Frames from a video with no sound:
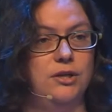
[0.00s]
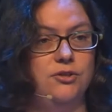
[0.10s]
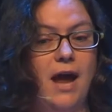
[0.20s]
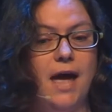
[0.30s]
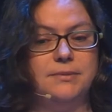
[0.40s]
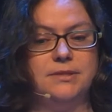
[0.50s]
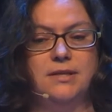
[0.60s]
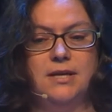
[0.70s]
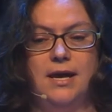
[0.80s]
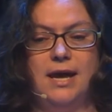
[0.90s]
traps.
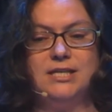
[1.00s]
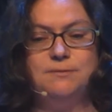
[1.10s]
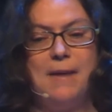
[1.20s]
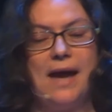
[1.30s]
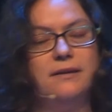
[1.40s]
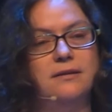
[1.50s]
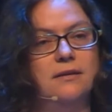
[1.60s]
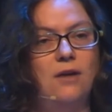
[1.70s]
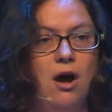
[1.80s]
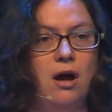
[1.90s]
Expect
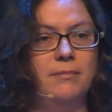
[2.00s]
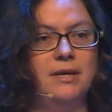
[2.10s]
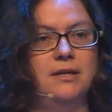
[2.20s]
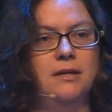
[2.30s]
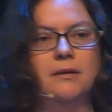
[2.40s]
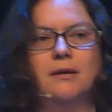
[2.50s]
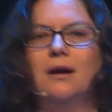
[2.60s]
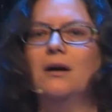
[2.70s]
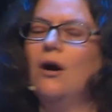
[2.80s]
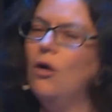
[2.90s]
common,
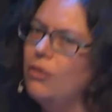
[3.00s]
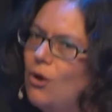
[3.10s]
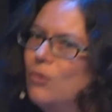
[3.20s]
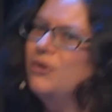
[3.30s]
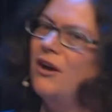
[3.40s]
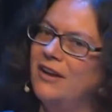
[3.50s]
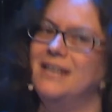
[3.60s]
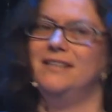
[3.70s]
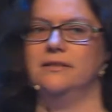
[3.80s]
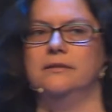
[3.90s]
although
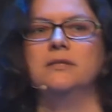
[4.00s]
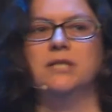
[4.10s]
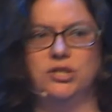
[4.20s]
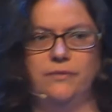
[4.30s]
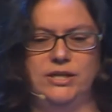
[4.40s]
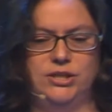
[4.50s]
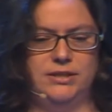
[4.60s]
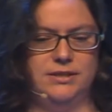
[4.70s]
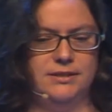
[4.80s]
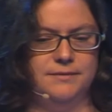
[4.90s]
non-ideal,
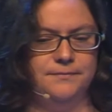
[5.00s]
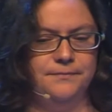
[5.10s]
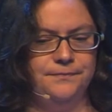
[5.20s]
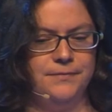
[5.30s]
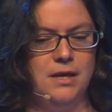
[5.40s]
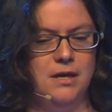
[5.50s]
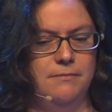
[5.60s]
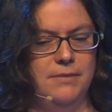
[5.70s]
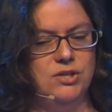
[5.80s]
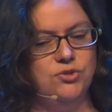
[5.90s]
situations.
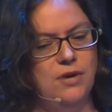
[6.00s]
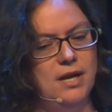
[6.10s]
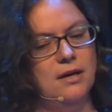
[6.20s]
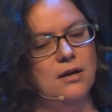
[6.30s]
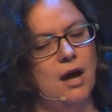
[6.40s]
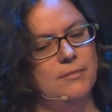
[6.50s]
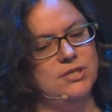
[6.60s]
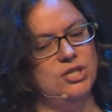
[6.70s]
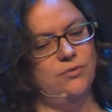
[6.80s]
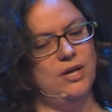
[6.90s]
Because treating a common
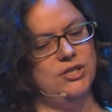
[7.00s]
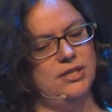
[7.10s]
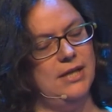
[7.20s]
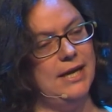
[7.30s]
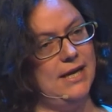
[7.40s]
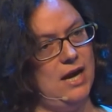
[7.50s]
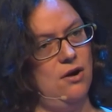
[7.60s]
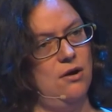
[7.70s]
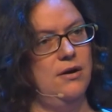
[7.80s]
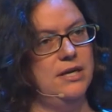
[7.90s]
situation like an
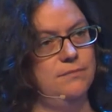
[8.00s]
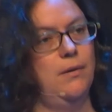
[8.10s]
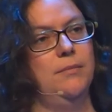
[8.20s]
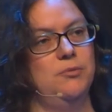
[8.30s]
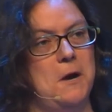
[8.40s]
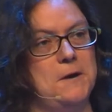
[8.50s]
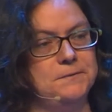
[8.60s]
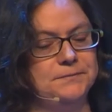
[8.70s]
error is barbed wire.